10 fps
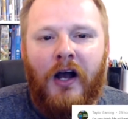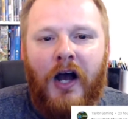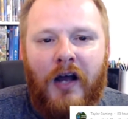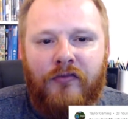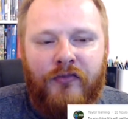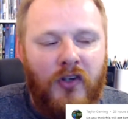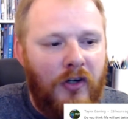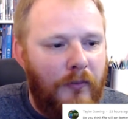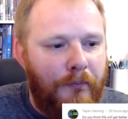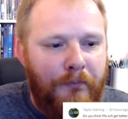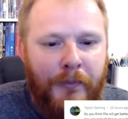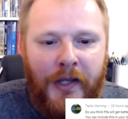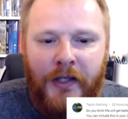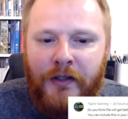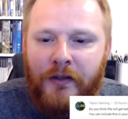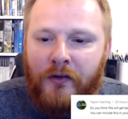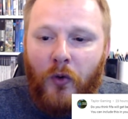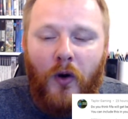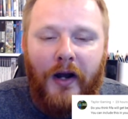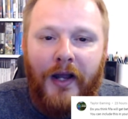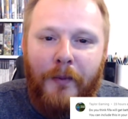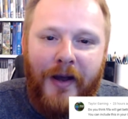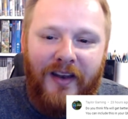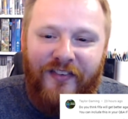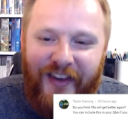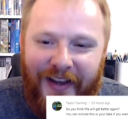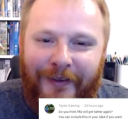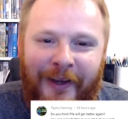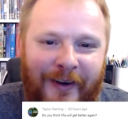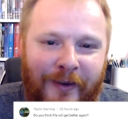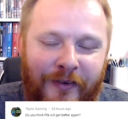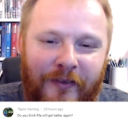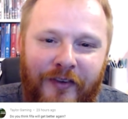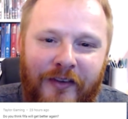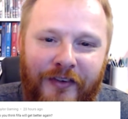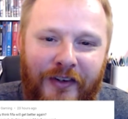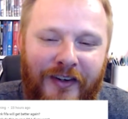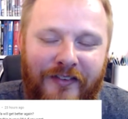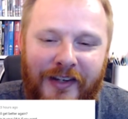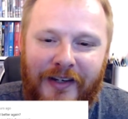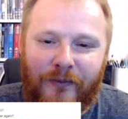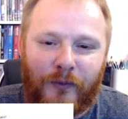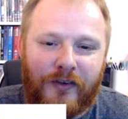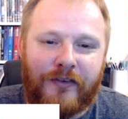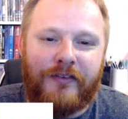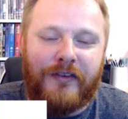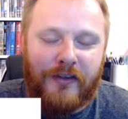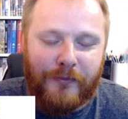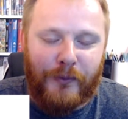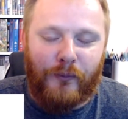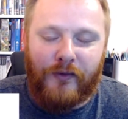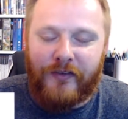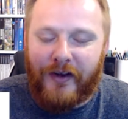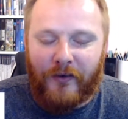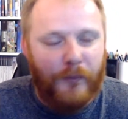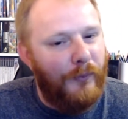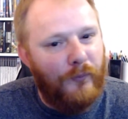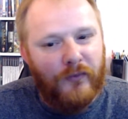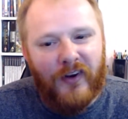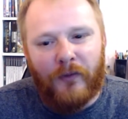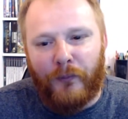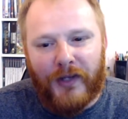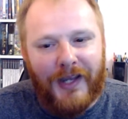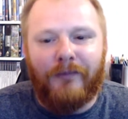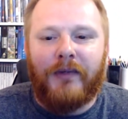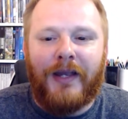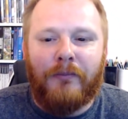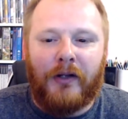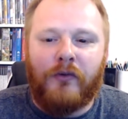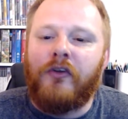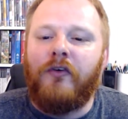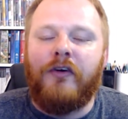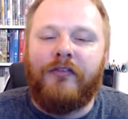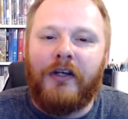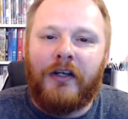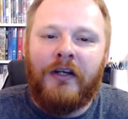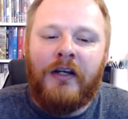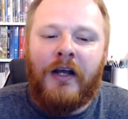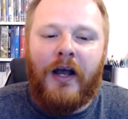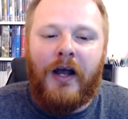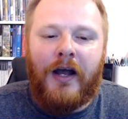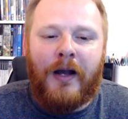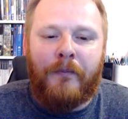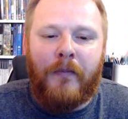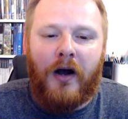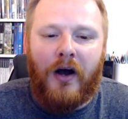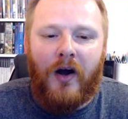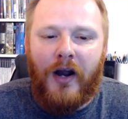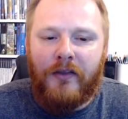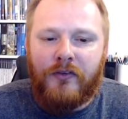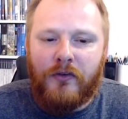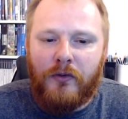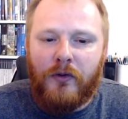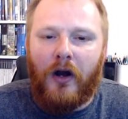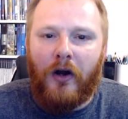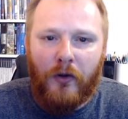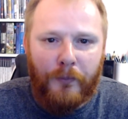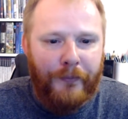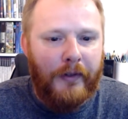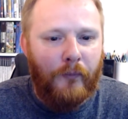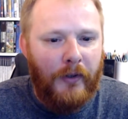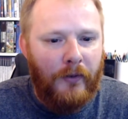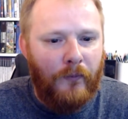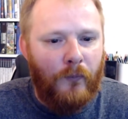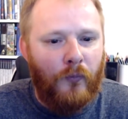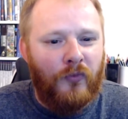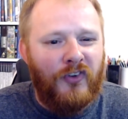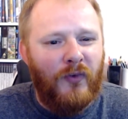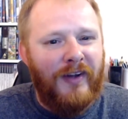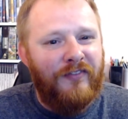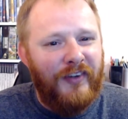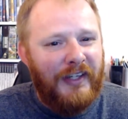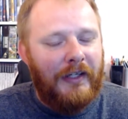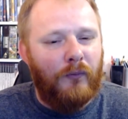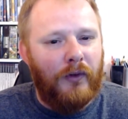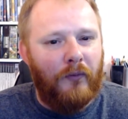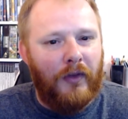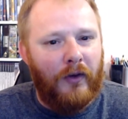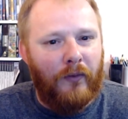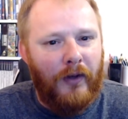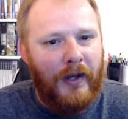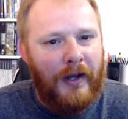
I've not been quiet about the fact that I think FIFA 19 was dismal, was terrible game. Gameplay was horrific. I do hope it will. Do I think it will, though?